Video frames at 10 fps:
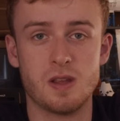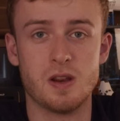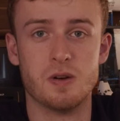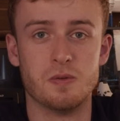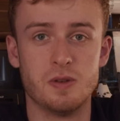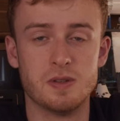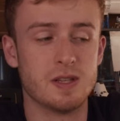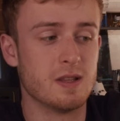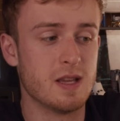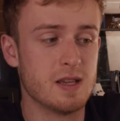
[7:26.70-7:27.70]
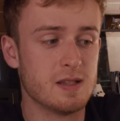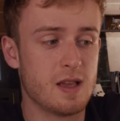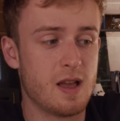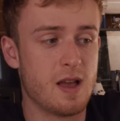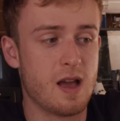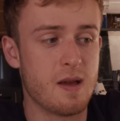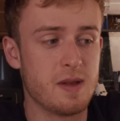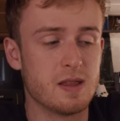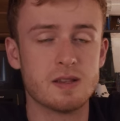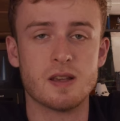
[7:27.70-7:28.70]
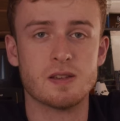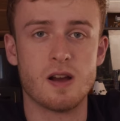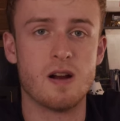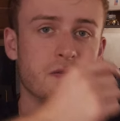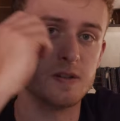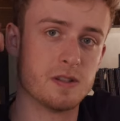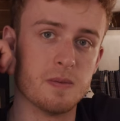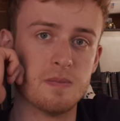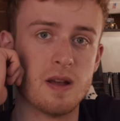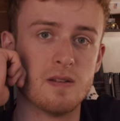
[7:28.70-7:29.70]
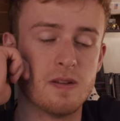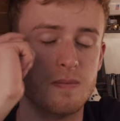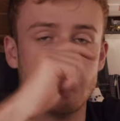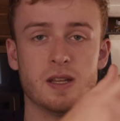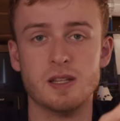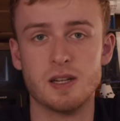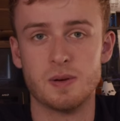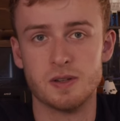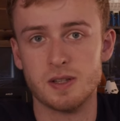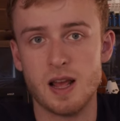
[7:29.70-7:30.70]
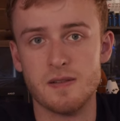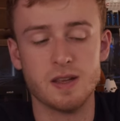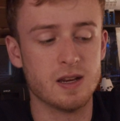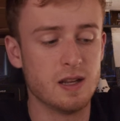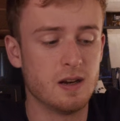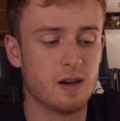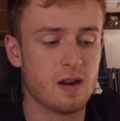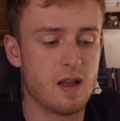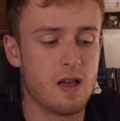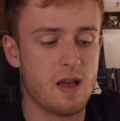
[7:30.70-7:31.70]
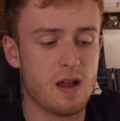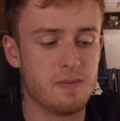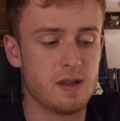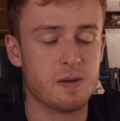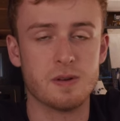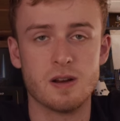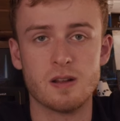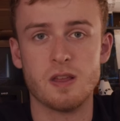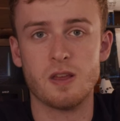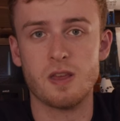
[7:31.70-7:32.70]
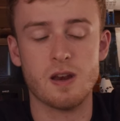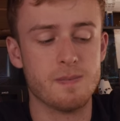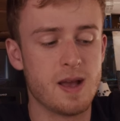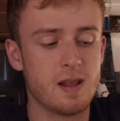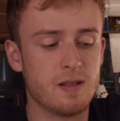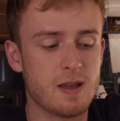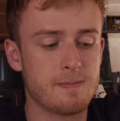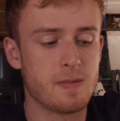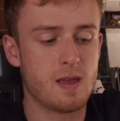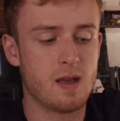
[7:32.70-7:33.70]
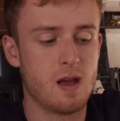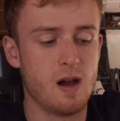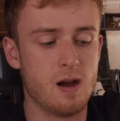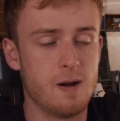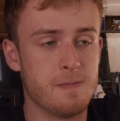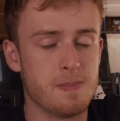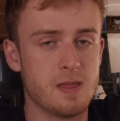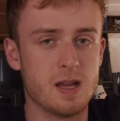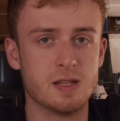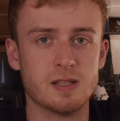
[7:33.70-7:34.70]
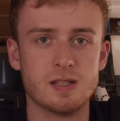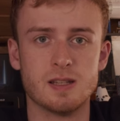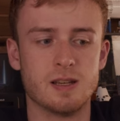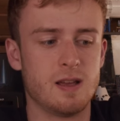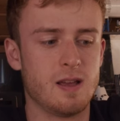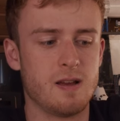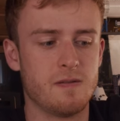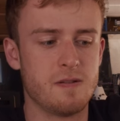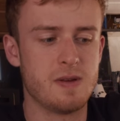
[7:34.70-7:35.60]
you know, using these. I mean, this does offer some benefit by each person having an ear and being able to hear things independently. Um, it just, for